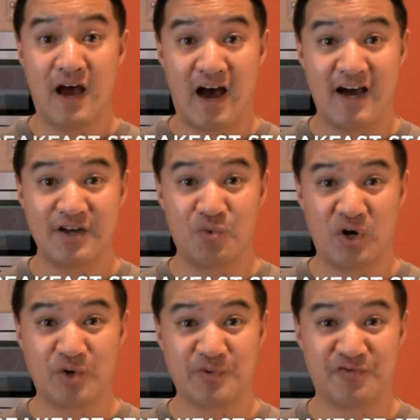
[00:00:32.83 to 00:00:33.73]
Hi,
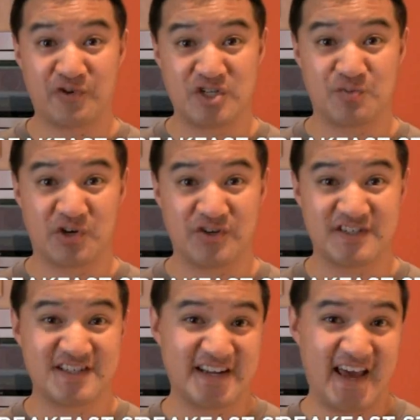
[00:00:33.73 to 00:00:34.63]
welcome to Freezer
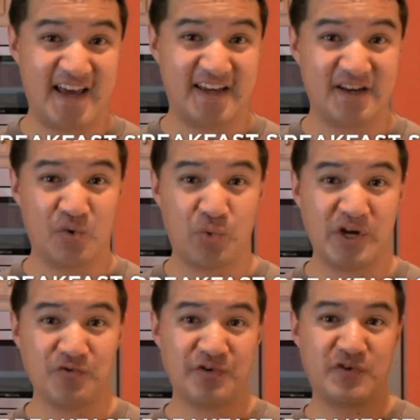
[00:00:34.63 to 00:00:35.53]
Burns. Today, we
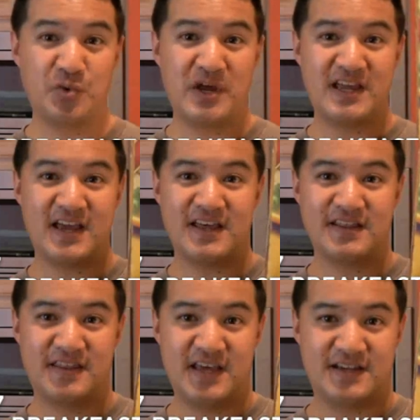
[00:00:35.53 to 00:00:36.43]
are reviewing
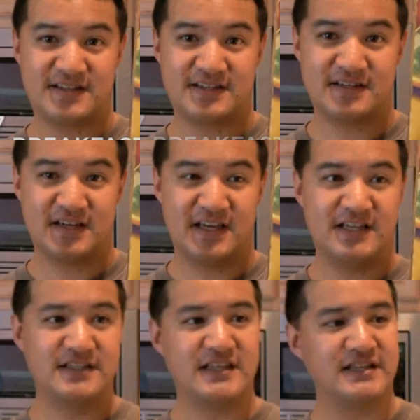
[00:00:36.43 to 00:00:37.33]
this.
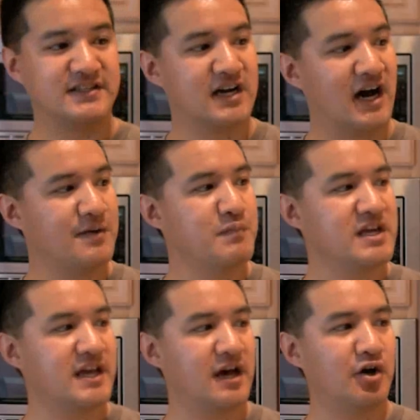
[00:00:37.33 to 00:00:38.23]
It is the Don
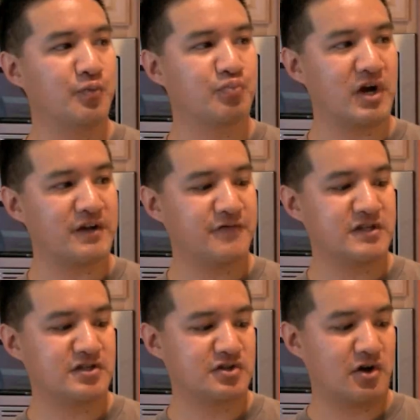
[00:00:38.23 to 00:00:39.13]
Miguel
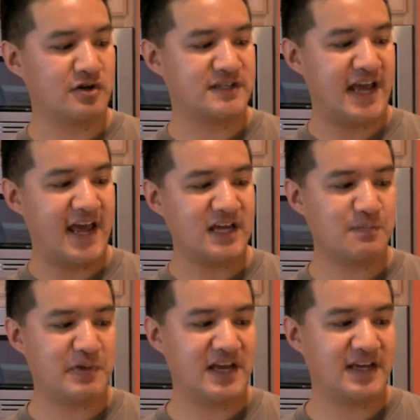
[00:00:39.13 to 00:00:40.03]
Breakfast Starts
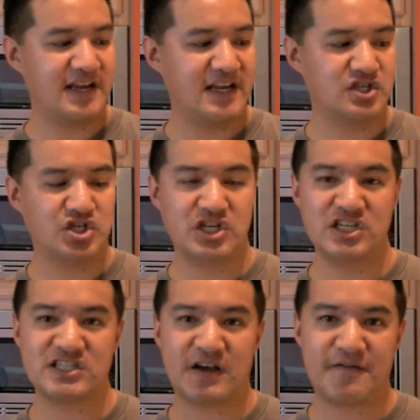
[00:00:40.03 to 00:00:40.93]
Egg, Bacon, and
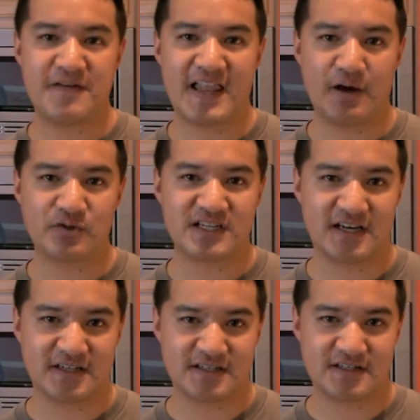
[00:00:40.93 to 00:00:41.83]
Cheese
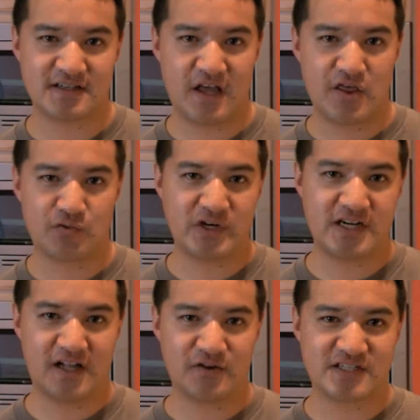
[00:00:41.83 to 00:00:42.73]
Flautas.
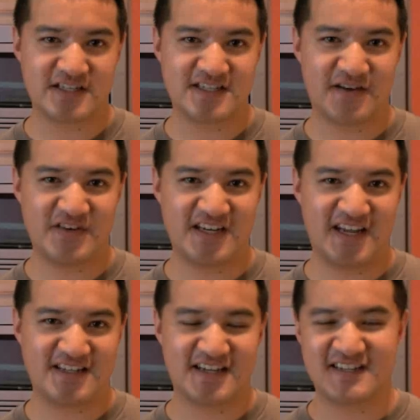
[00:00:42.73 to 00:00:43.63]

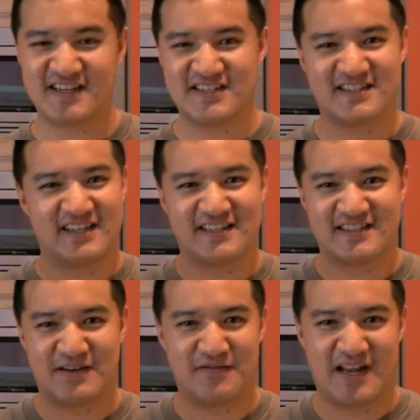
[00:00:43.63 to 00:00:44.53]
$3.78. I just like to
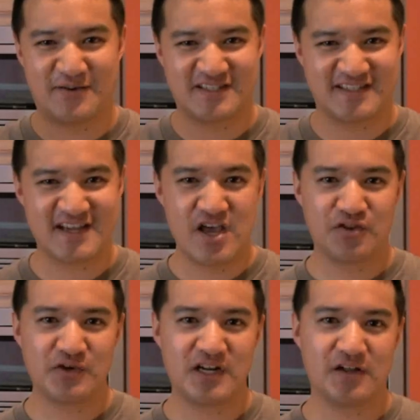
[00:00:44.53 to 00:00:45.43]
say flautas.
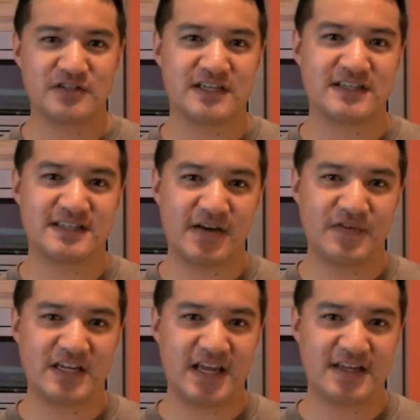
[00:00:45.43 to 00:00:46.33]

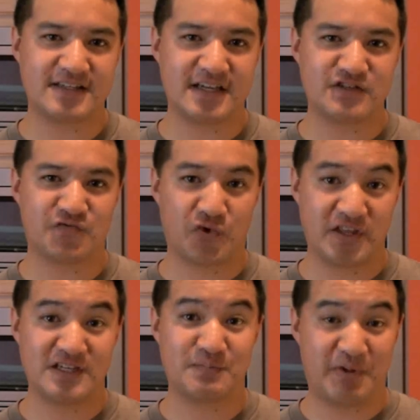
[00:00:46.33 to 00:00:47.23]
$3.78 for
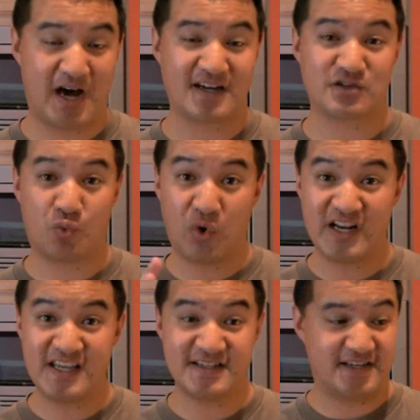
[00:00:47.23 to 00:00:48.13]
this box.
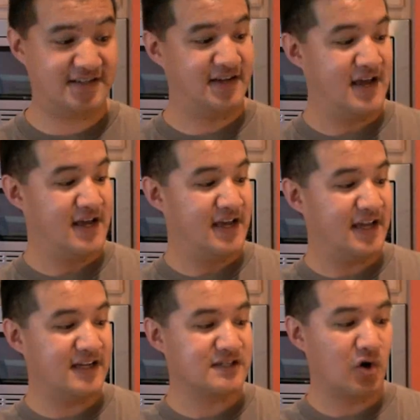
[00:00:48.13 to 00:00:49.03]
What is it?
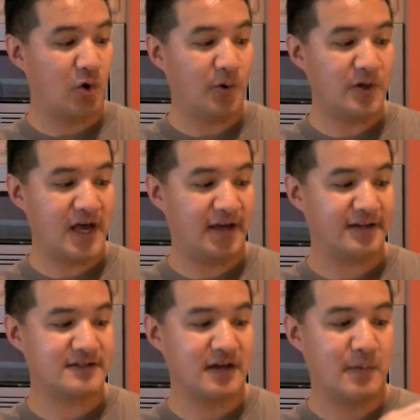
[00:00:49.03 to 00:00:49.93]
It is whole
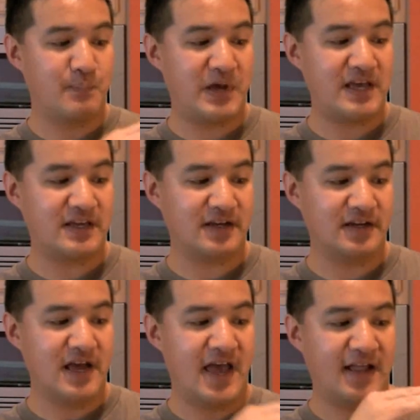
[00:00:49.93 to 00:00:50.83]
eggs, bacon,
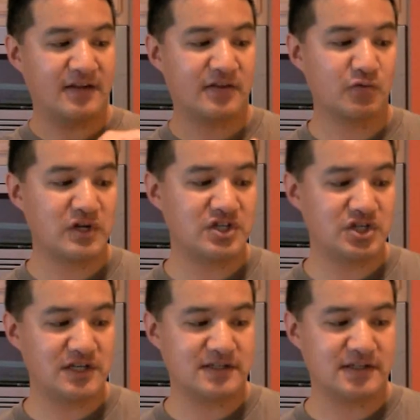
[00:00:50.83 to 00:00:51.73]
and 3
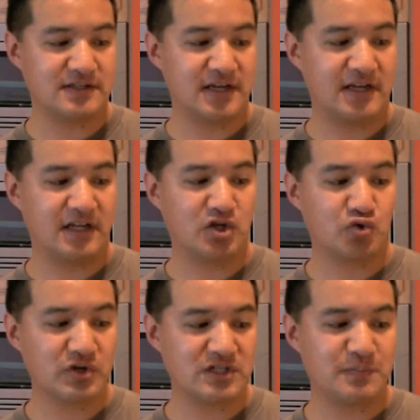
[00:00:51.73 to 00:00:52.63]
cheeses in a
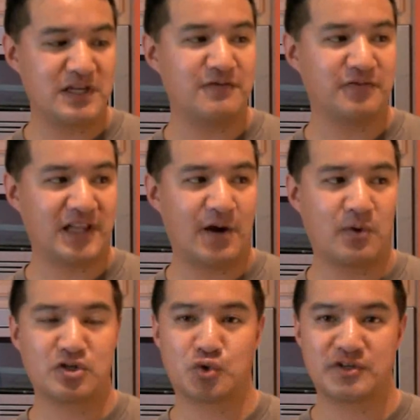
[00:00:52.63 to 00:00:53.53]
crispy
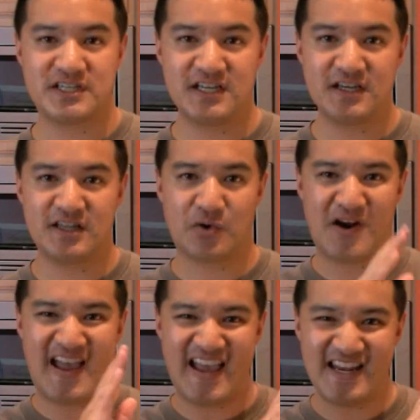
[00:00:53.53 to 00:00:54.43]
flour tortilla. There
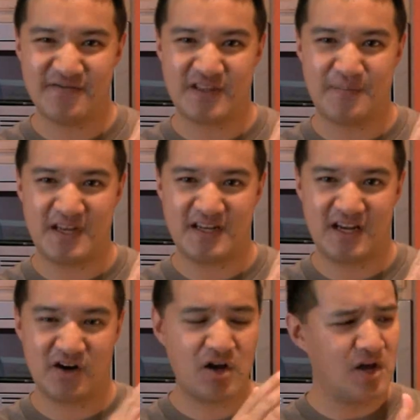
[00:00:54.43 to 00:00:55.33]
are 8 of them in
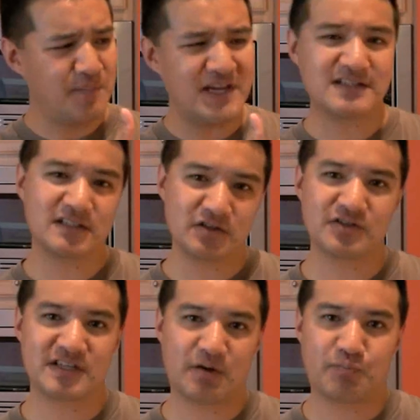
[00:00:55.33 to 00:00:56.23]
here. Basically
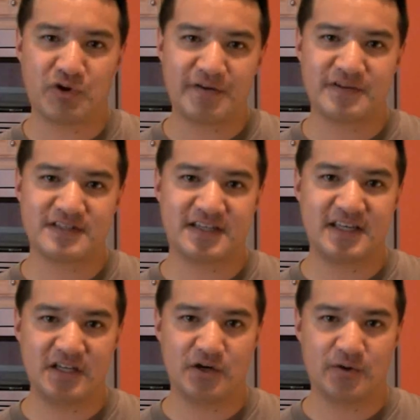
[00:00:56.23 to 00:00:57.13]
looks like a breakfast
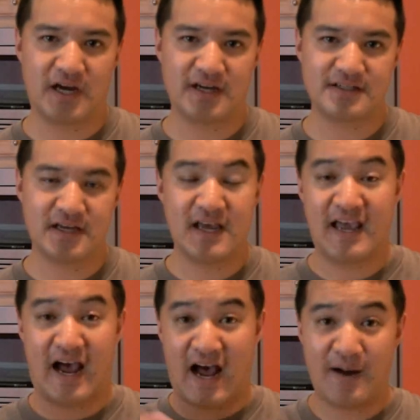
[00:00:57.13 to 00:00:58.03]
taquito, guys.
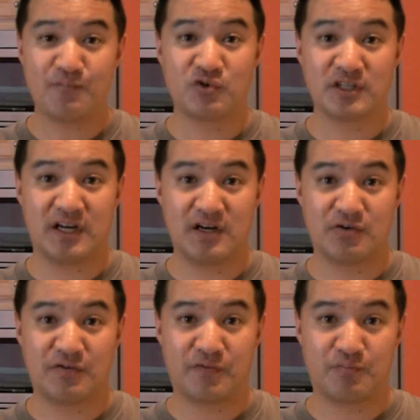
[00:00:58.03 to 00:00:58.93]
I'm really
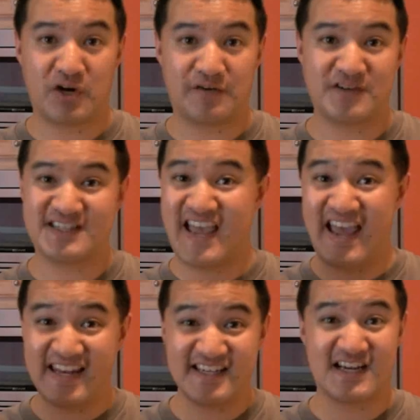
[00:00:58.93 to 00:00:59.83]
hungry for breakfast
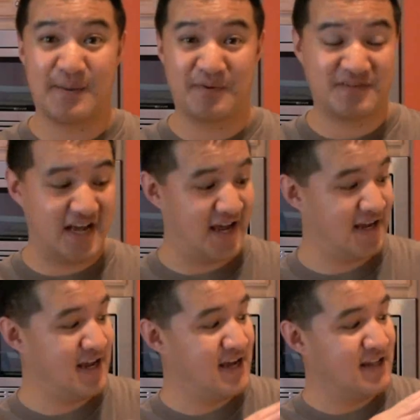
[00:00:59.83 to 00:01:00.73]
any time of day.